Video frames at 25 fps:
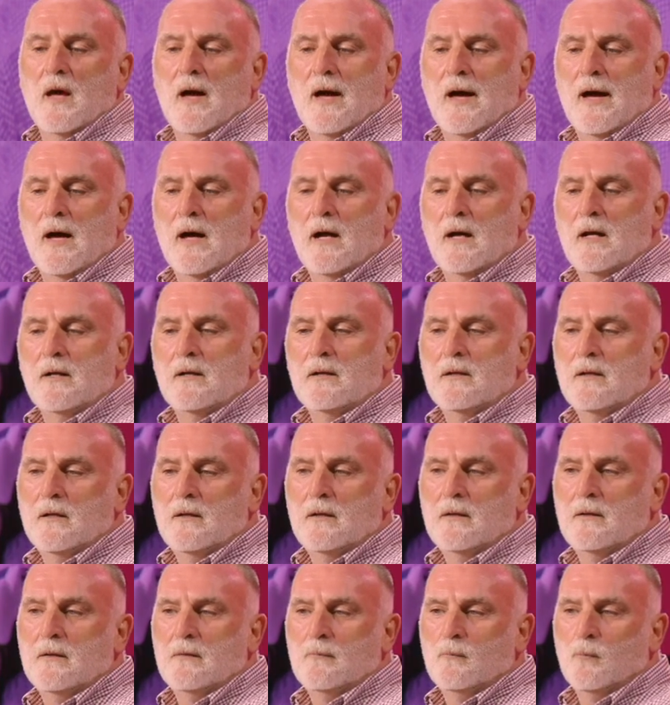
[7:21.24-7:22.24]

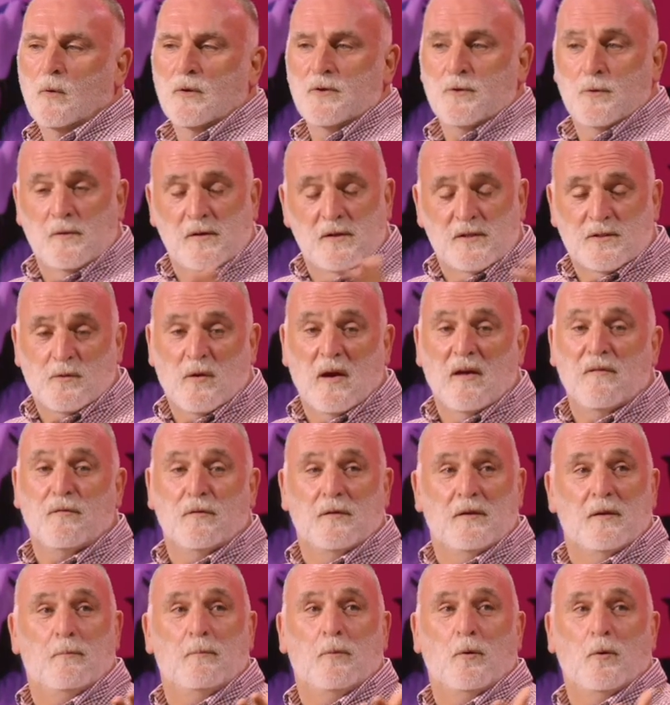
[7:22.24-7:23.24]
And what you describe
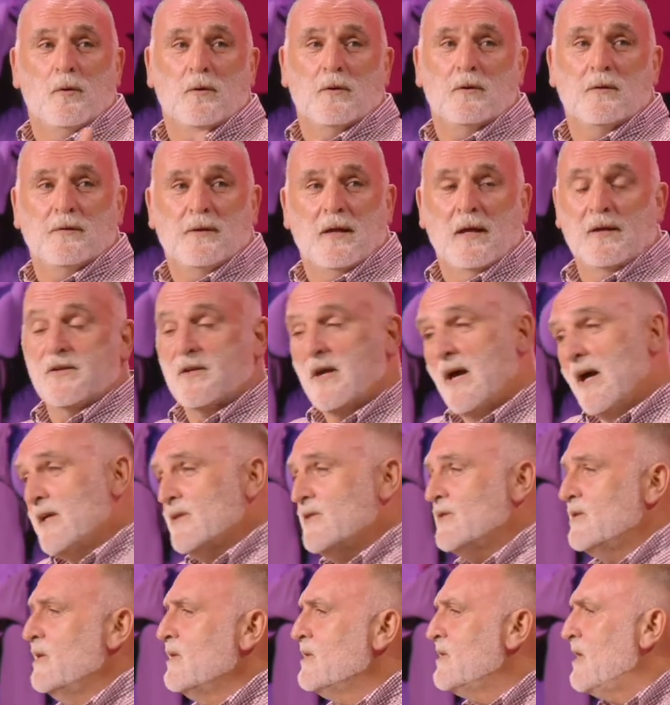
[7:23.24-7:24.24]
from the book, that
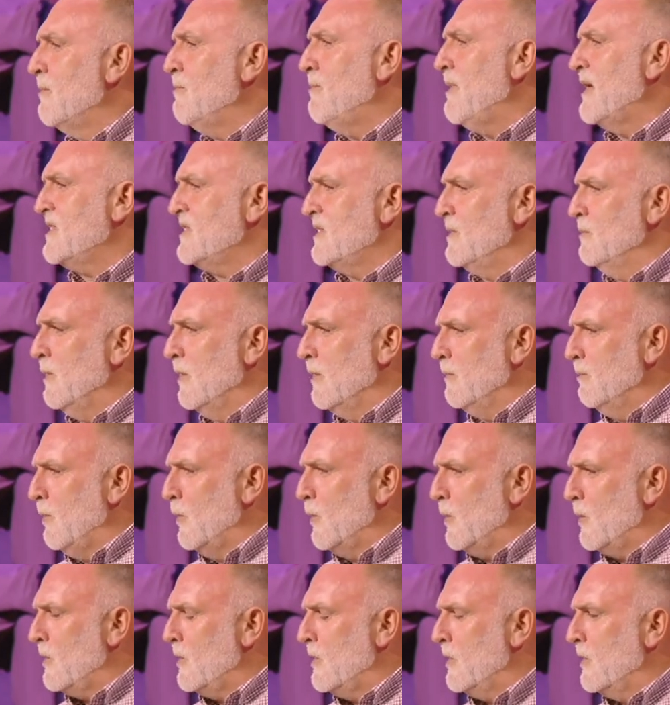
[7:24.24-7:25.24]
yes, is a vegetable
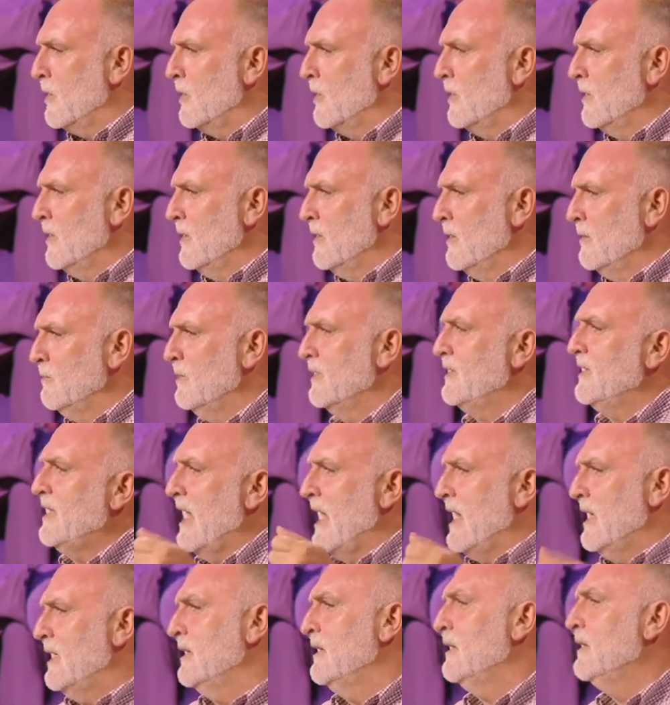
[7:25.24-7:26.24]
book, but
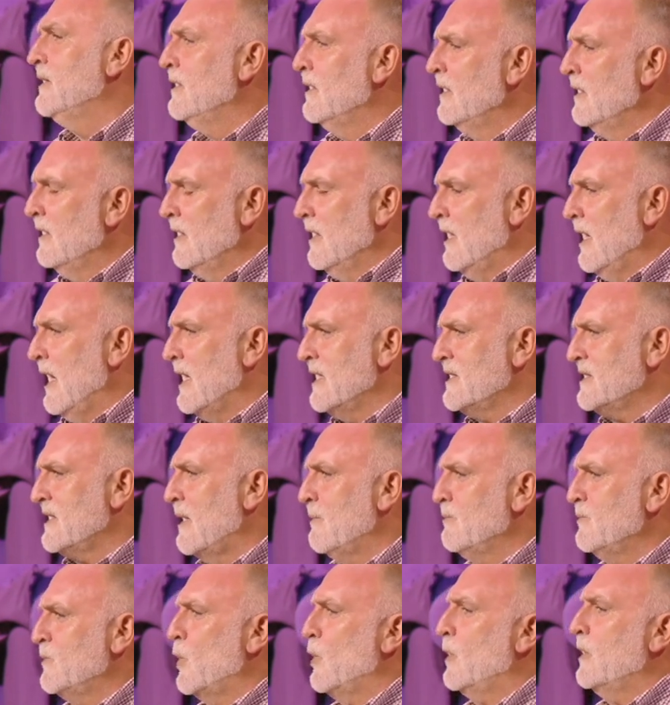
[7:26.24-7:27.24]
then as
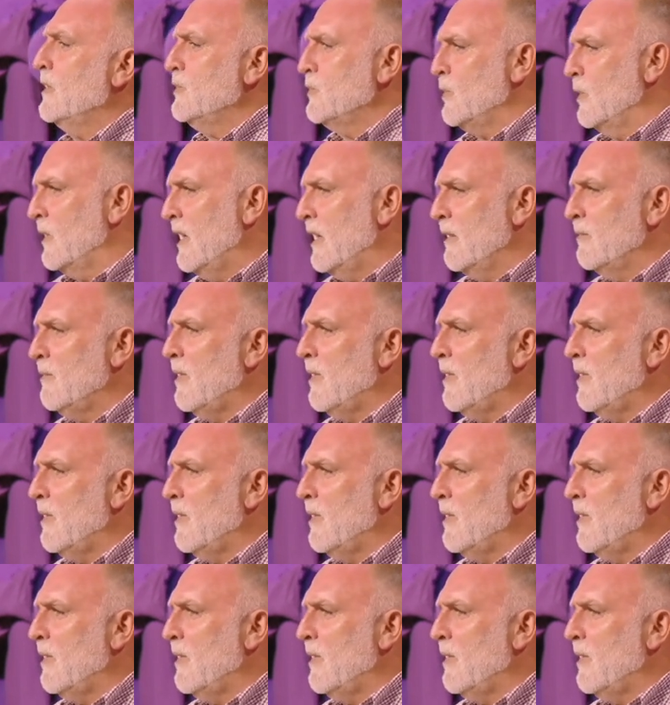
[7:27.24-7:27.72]
I'm talking to him